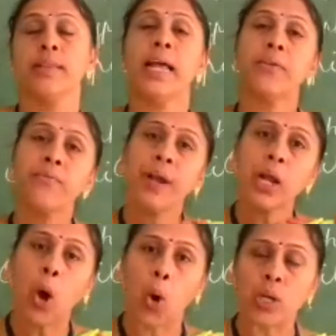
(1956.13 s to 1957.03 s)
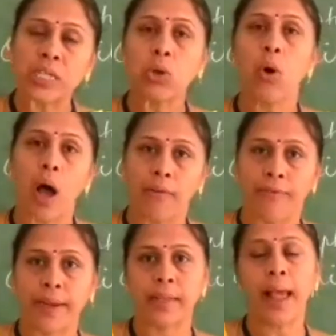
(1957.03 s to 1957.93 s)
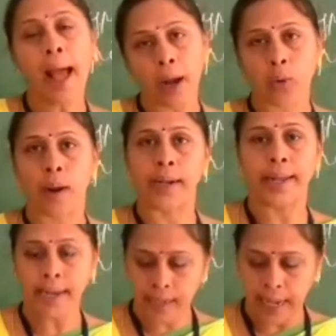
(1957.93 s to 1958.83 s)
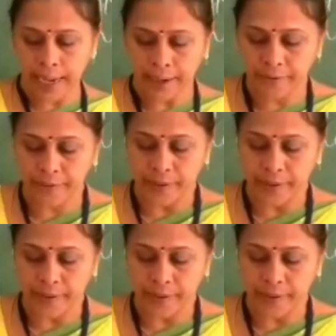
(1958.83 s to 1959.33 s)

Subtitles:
That will also affect the aquatic life.